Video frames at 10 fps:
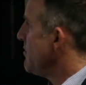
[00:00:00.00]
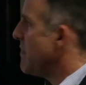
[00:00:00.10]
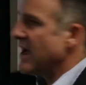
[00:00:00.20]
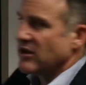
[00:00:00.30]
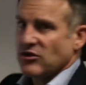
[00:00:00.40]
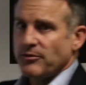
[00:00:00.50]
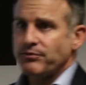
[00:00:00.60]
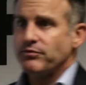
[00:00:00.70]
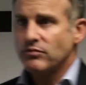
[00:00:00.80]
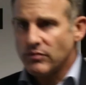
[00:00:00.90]
backed
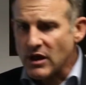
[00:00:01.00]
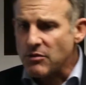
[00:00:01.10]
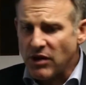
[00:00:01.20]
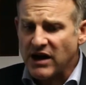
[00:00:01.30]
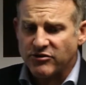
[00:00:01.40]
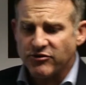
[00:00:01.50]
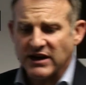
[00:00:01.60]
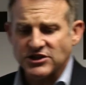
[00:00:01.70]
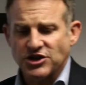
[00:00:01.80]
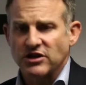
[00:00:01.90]
by
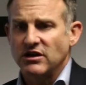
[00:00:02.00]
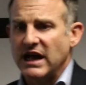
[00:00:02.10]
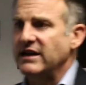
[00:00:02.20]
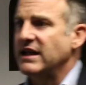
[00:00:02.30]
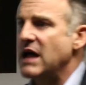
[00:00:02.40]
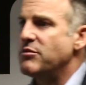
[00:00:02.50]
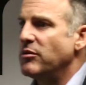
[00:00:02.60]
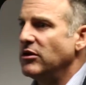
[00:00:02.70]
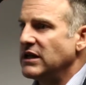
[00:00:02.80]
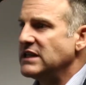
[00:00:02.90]
functional and
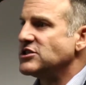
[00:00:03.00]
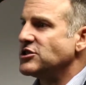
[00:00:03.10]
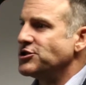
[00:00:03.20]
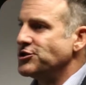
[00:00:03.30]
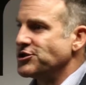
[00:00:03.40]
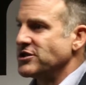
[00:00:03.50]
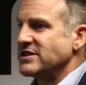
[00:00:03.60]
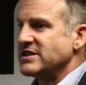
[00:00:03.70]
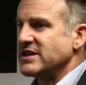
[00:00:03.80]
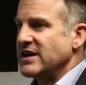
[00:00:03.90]
capable
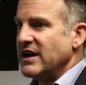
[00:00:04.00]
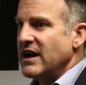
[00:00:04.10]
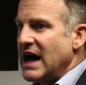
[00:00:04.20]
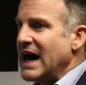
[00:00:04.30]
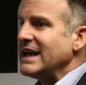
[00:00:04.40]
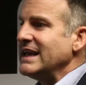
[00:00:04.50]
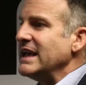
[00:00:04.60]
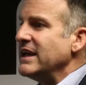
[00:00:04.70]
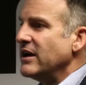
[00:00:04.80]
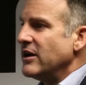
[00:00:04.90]
institutions,
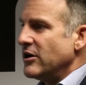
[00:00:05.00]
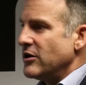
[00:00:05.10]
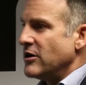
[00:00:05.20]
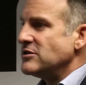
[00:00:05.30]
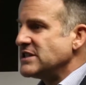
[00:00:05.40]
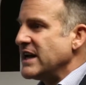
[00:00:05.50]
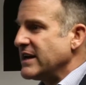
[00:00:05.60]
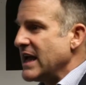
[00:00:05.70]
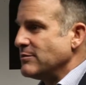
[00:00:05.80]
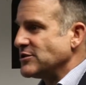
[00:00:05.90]
i.e. no state
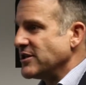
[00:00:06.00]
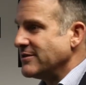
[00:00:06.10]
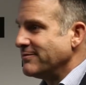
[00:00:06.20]
capture.